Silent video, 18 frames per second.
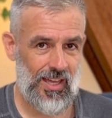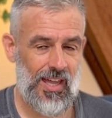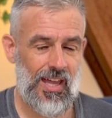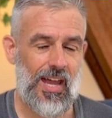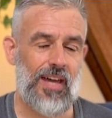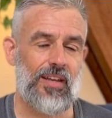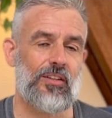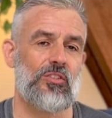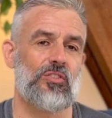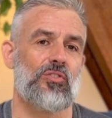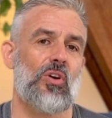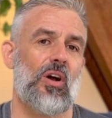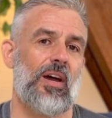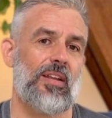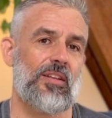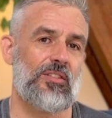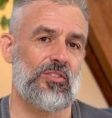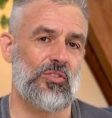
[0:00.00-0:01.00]
And it's not
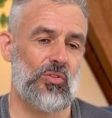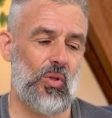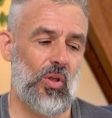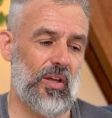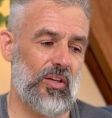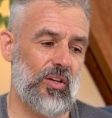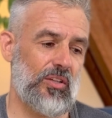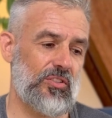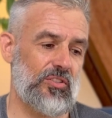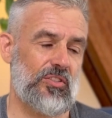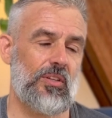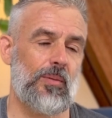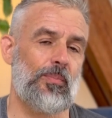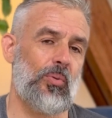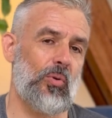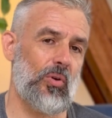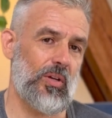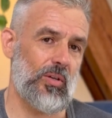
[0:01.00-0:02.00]
until I got to the
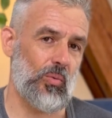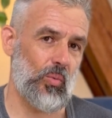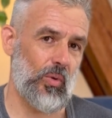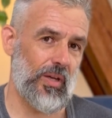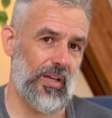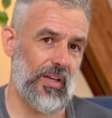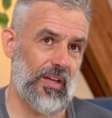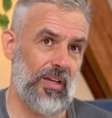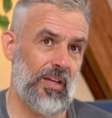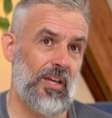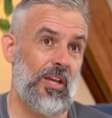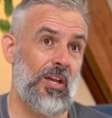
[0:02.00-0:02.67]
point where